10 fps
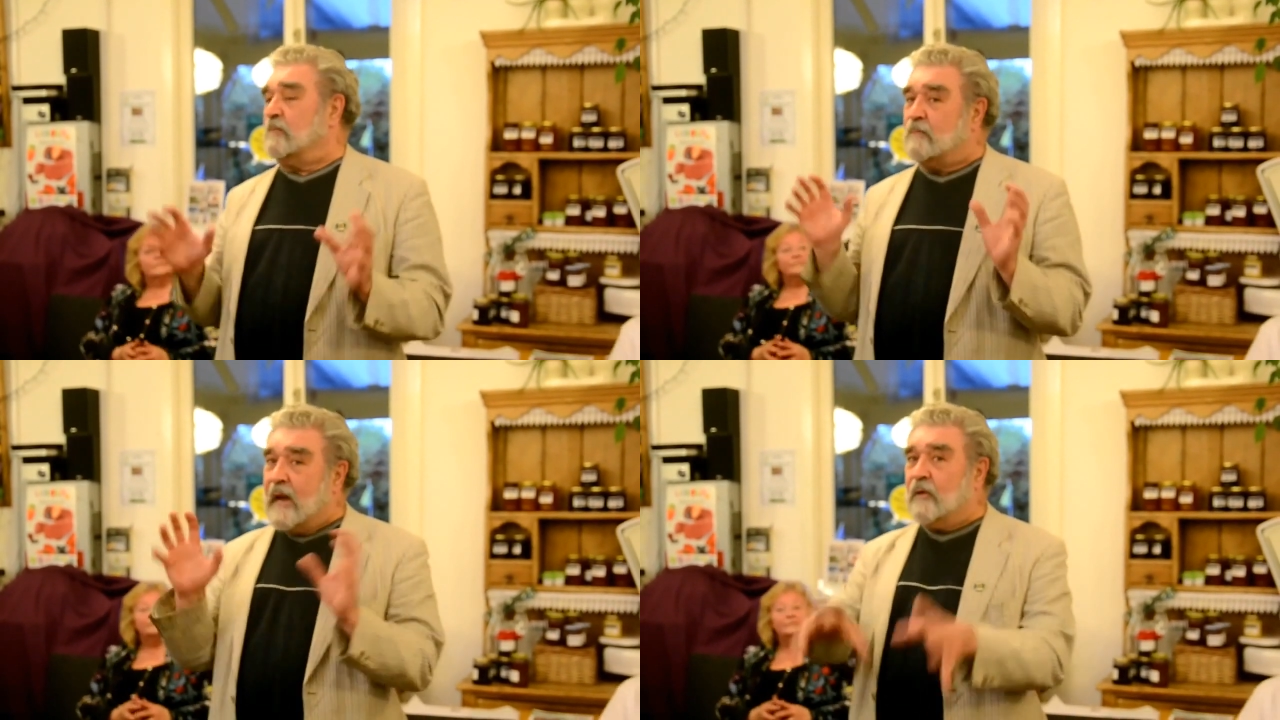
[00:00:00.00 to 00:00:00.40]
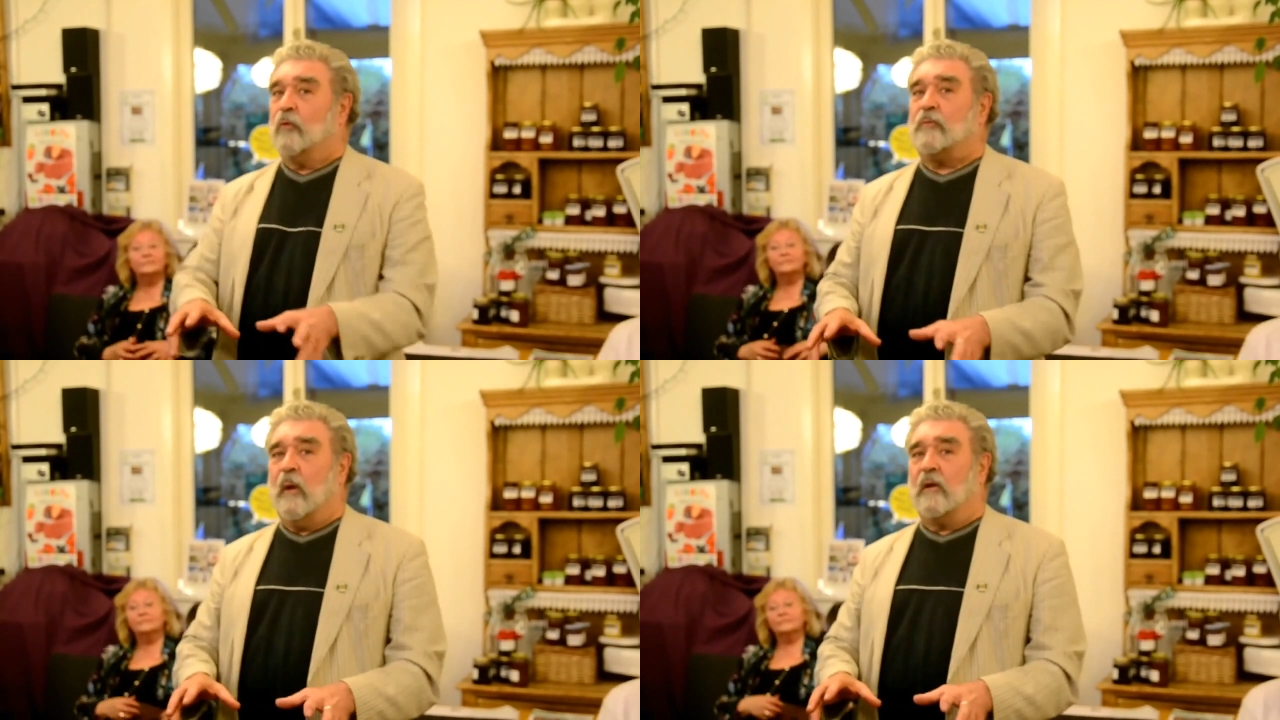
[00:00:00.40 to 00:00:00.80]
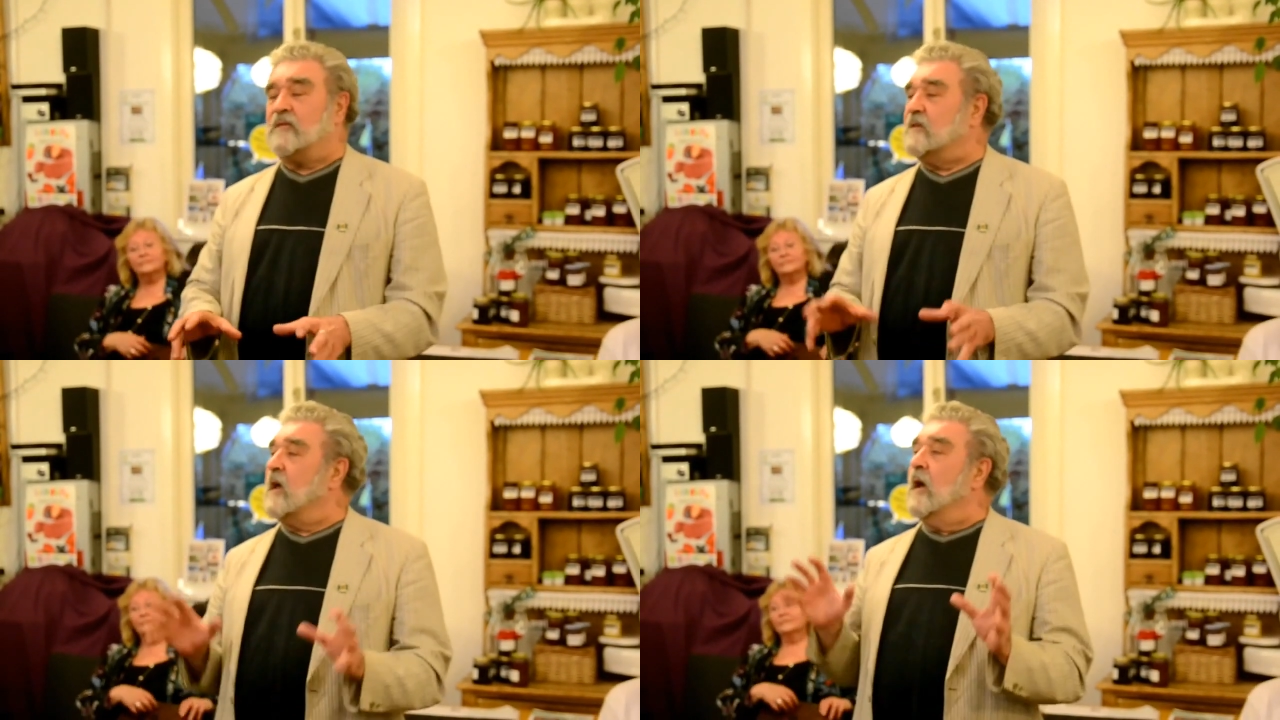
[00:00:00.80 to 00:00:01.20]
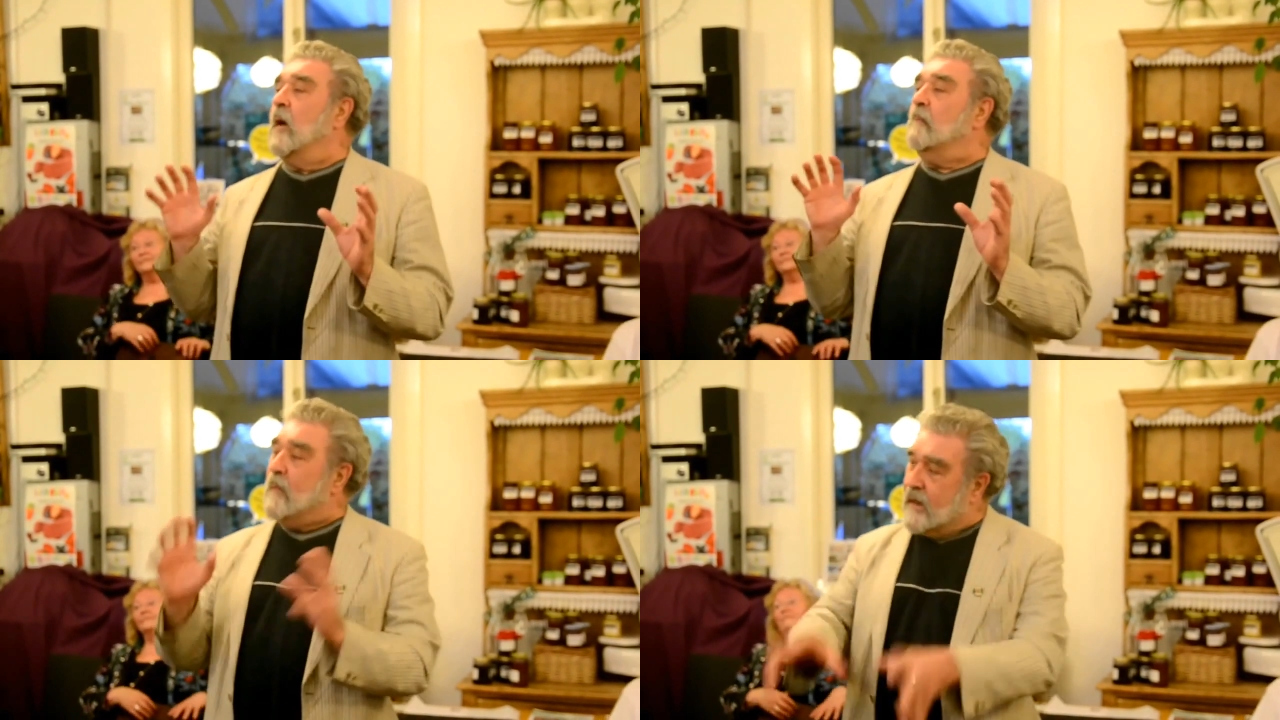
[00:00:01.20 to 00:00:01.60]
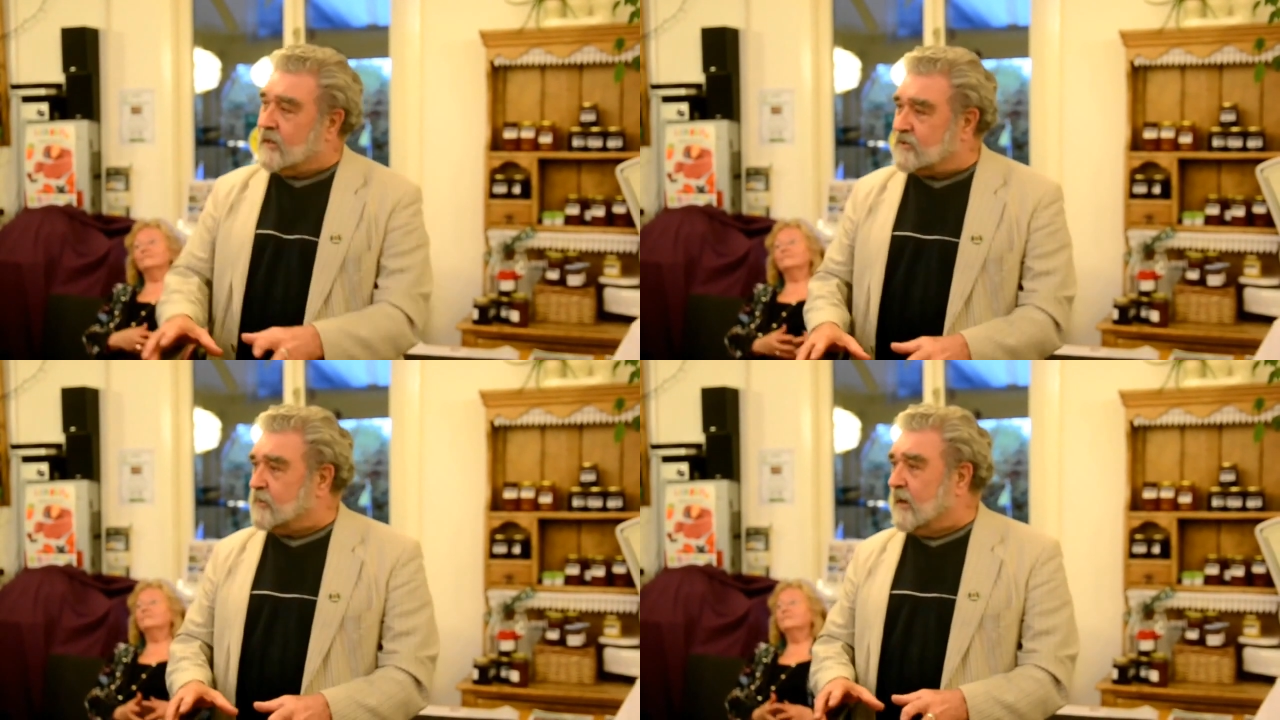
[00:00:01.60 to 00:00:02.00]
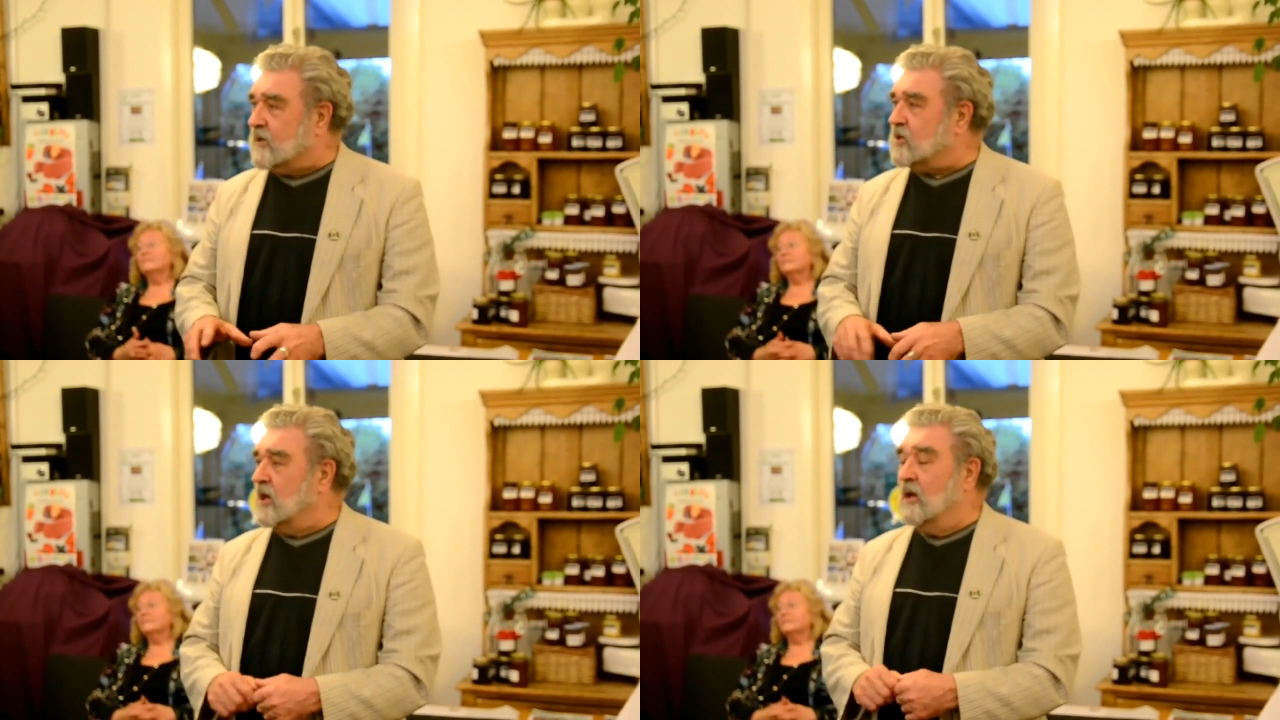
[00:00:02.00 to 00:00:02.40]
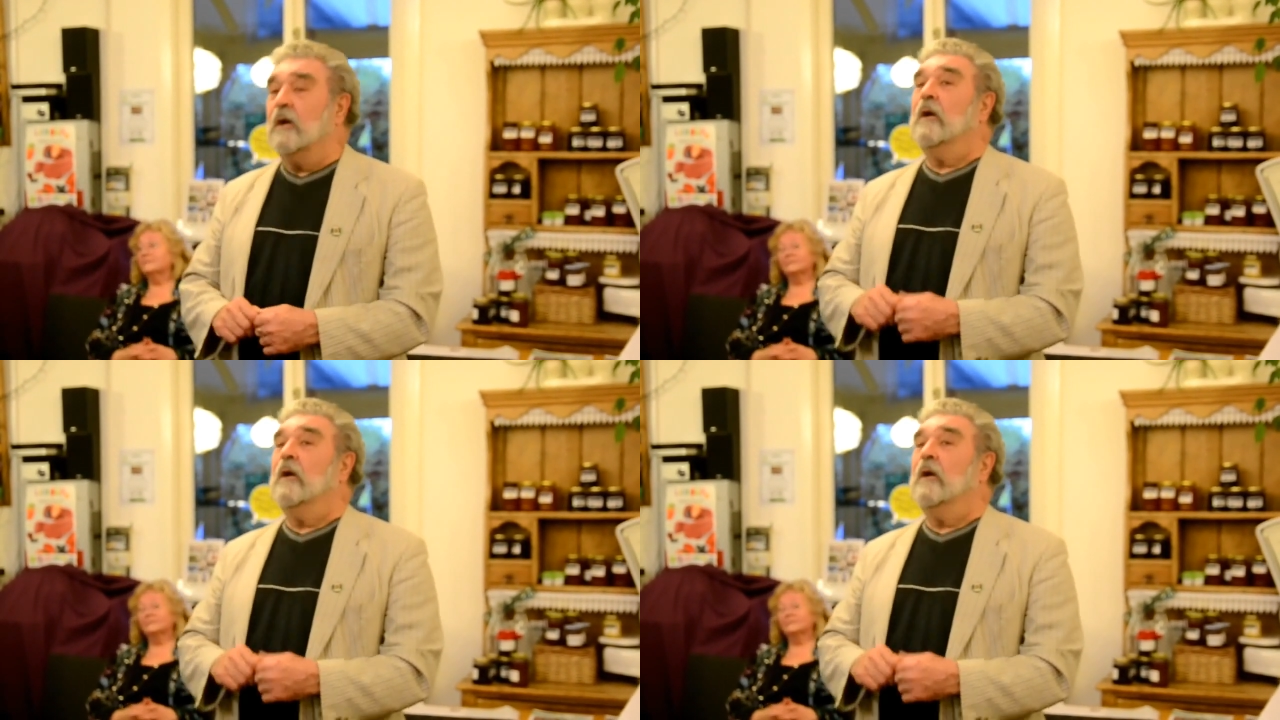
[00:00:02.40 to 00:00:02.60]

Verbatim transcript: and make those policies and make a speech